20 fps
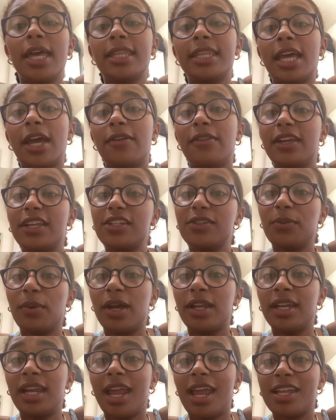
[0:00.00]
Now this
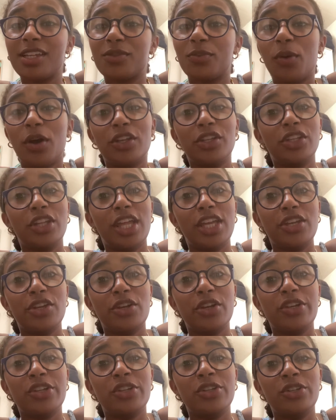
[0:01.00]
one is one that you
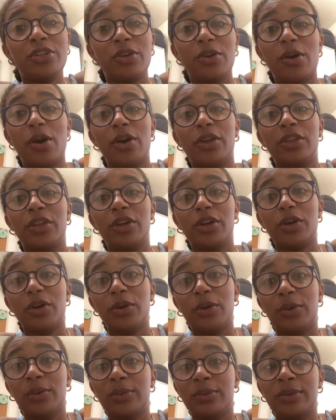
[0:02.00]
could do on your
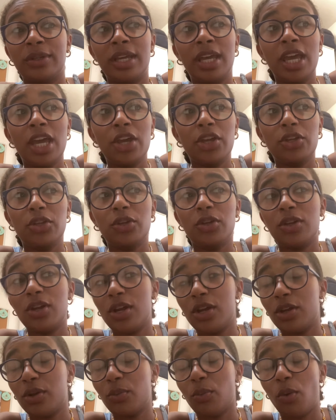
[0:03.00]
own. You
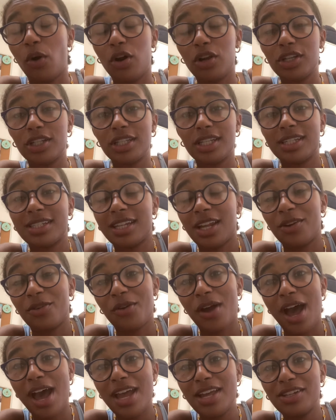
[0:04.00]
could watch the
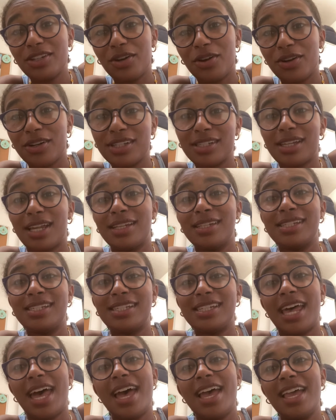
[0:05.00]
sunrise or
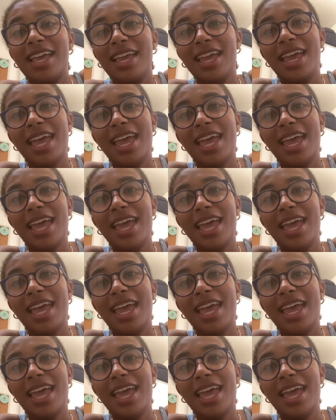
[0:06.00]
sunset.